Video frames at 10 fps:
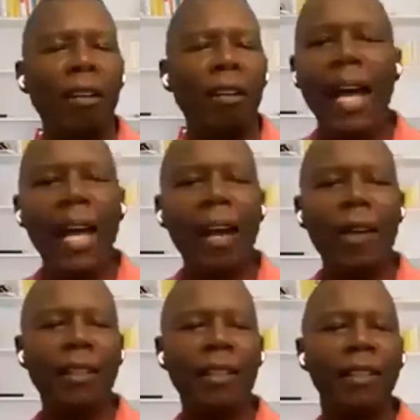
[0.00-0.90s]
No,
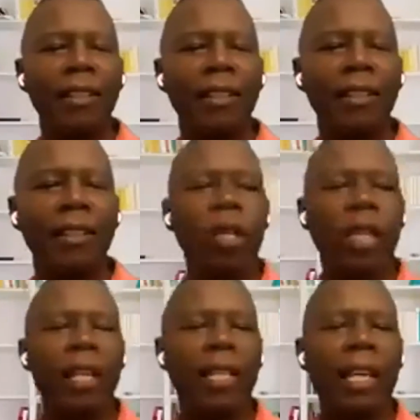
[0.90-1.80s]
it's just old
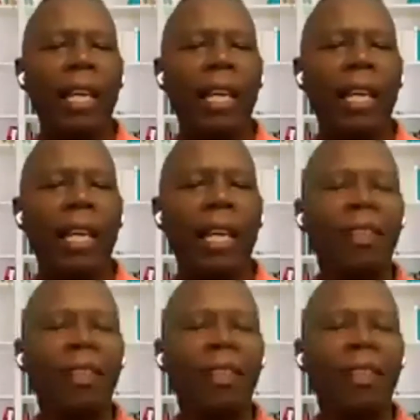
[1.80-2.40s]
water kind of get out.